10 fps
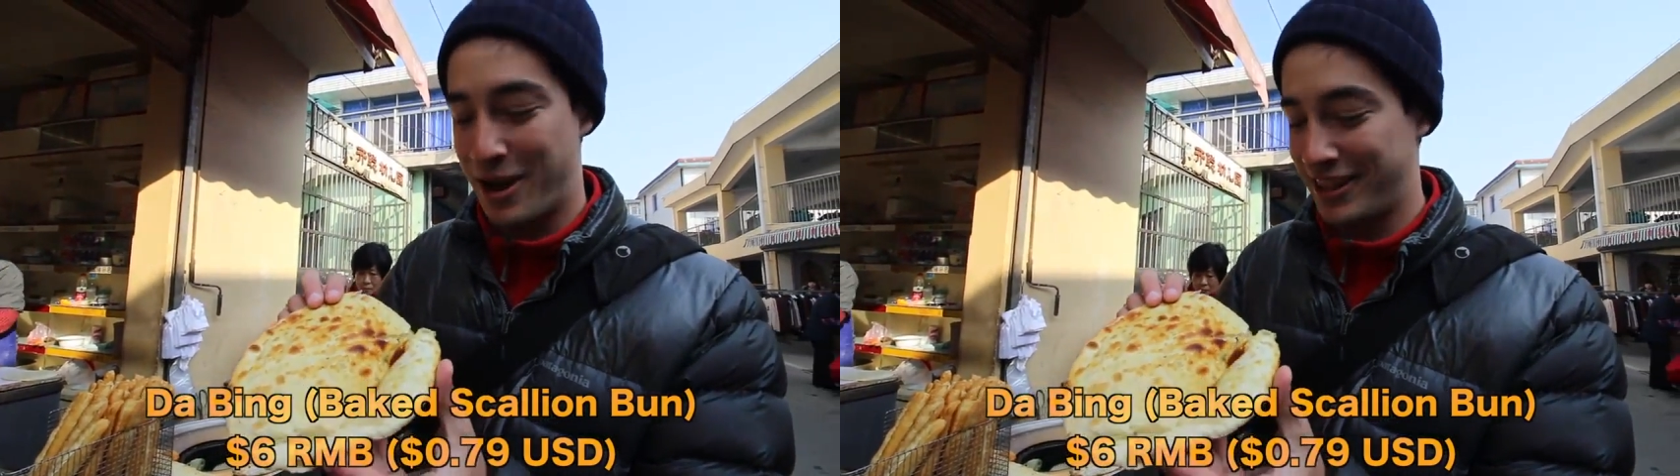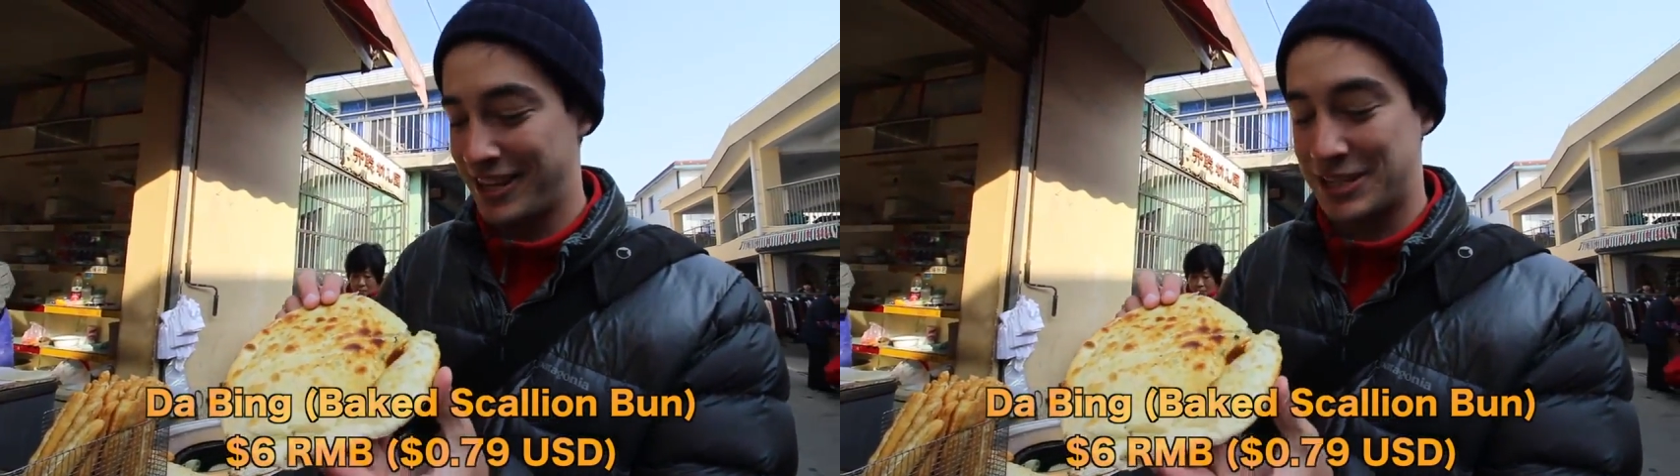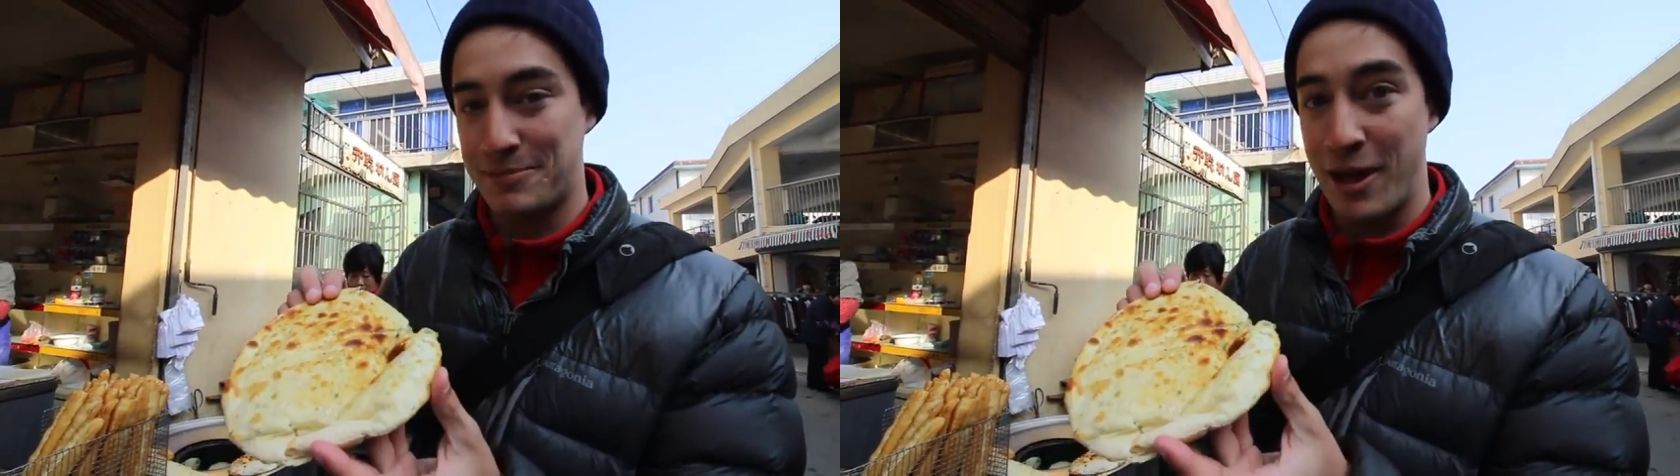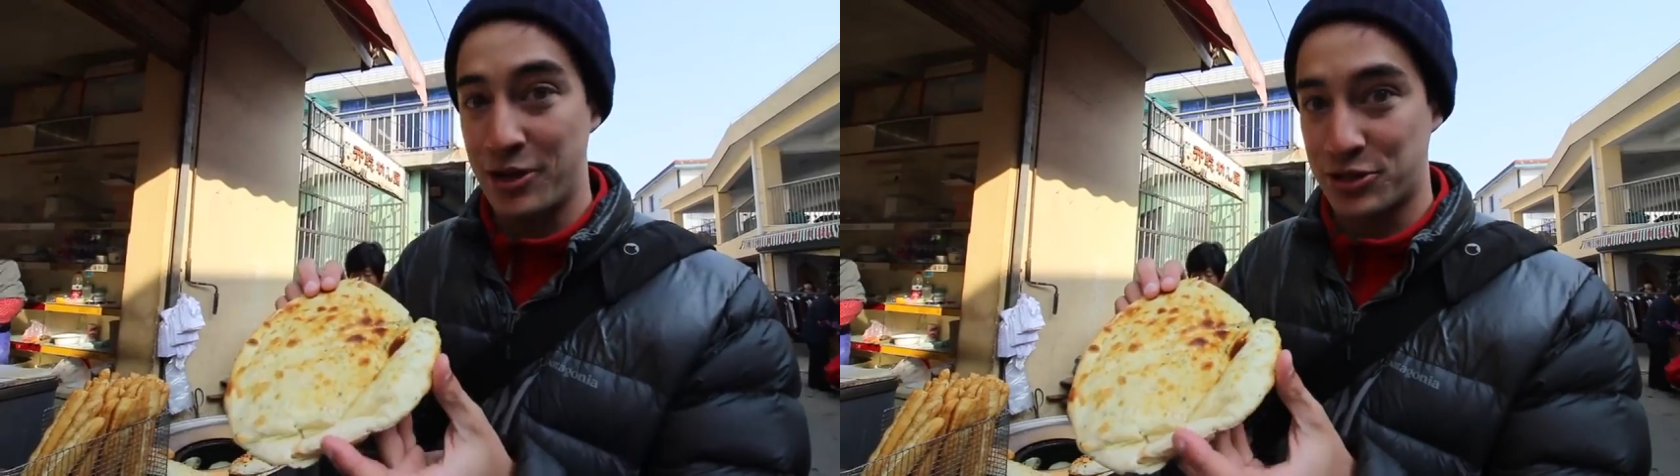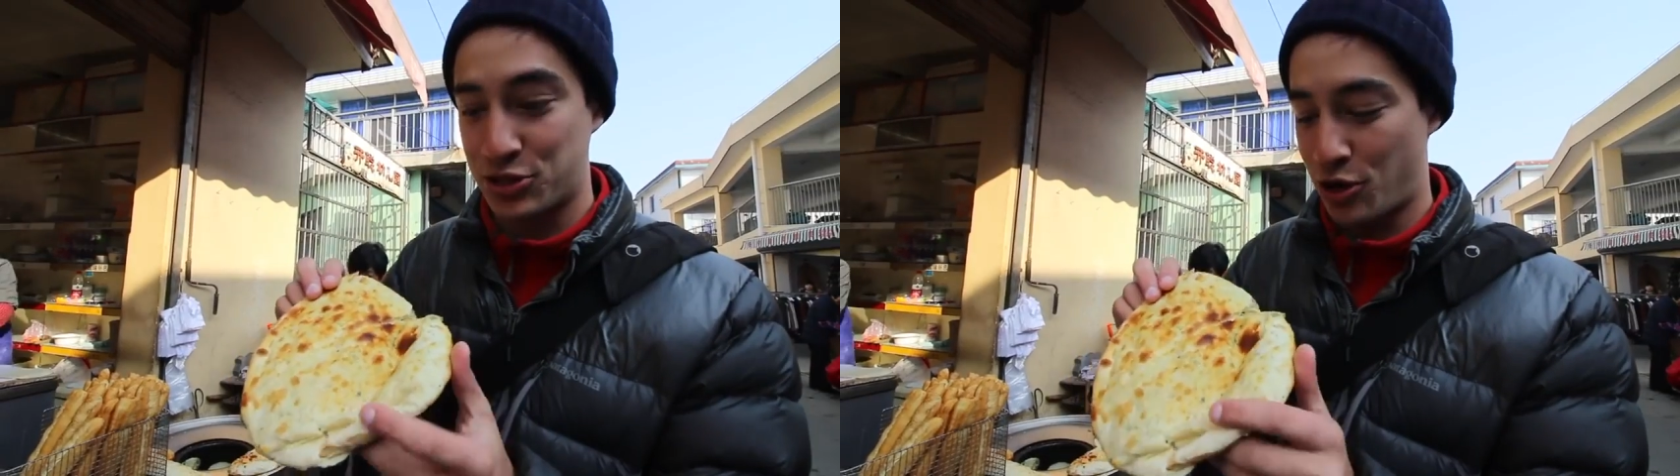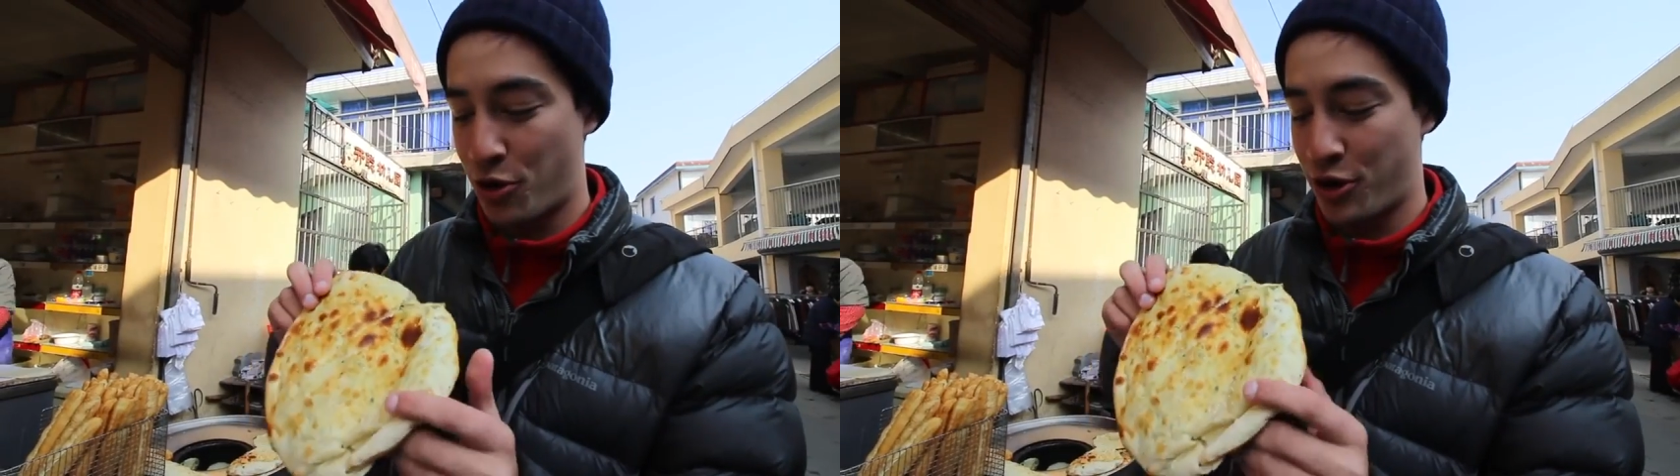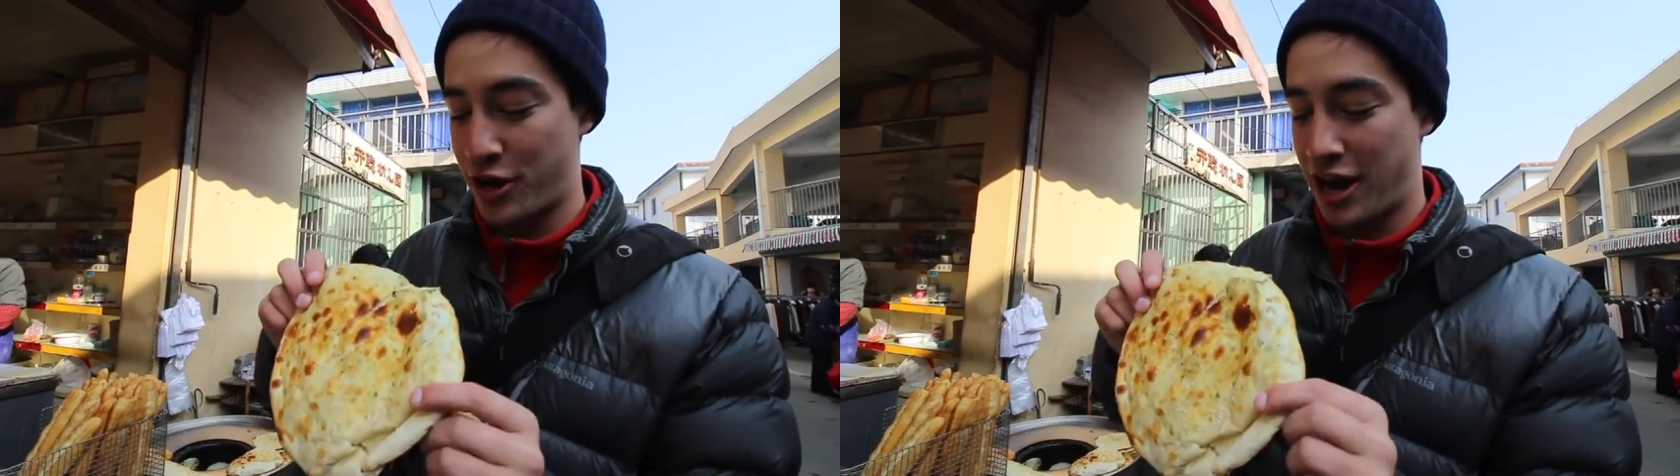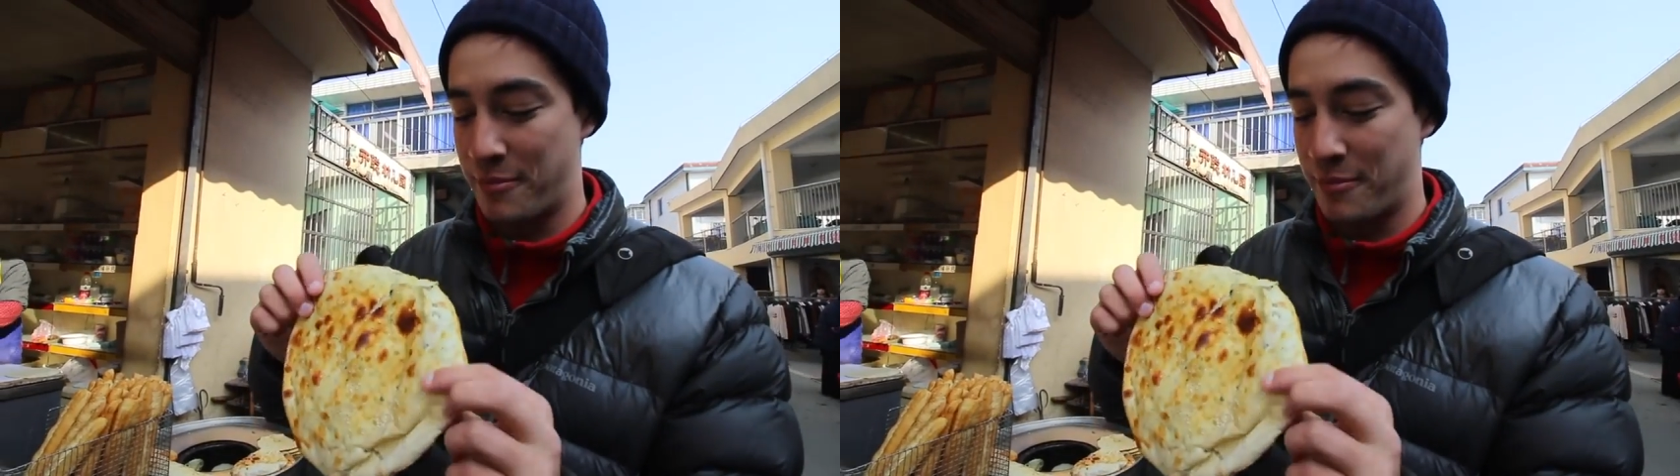but this smells so good.